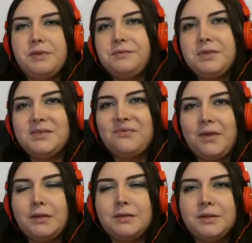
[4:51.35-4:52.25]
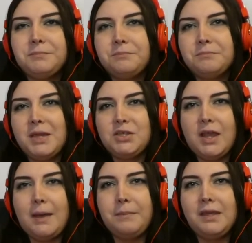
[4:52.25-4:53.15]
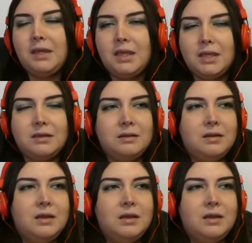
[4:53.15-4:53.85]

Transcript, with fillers: and is fun and makes you happy and,